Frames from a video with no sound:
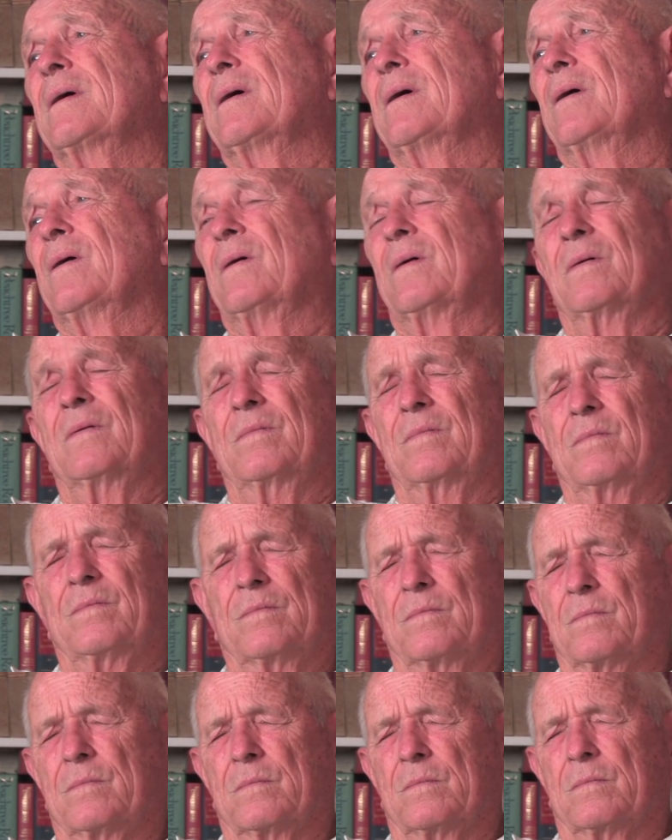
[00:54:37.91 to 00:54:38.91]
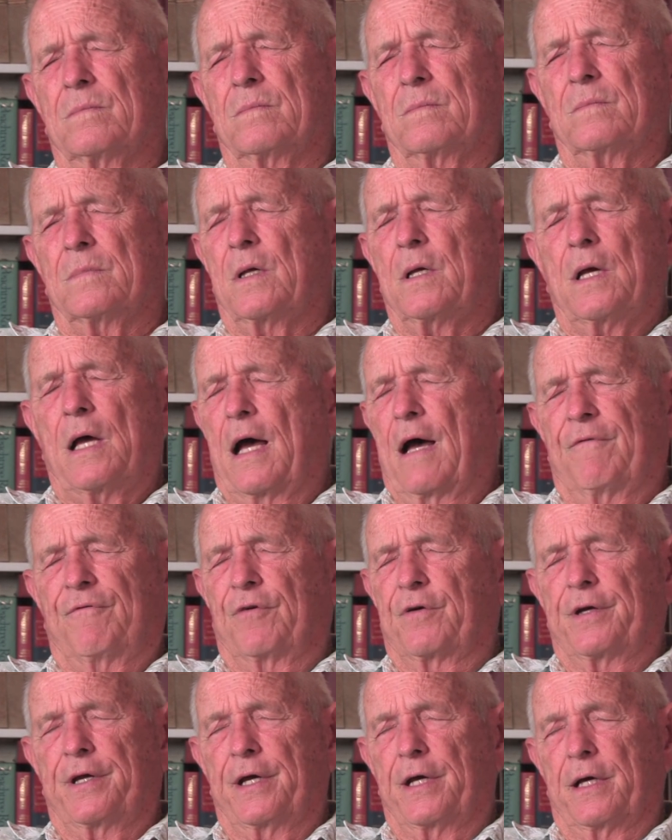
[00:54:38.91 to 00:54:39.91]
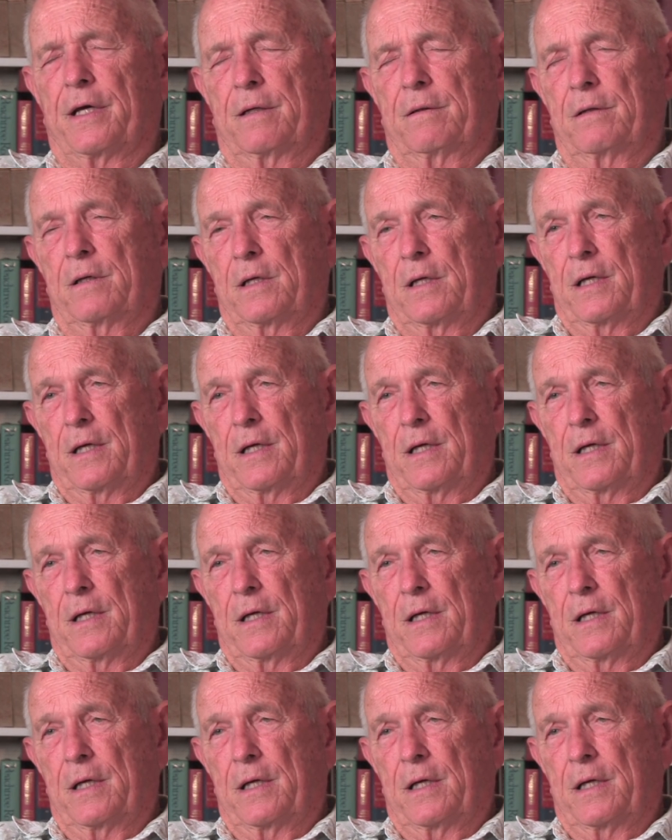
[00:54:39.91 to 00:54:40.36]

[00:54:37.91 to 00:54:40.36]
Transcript: Oh, I forget.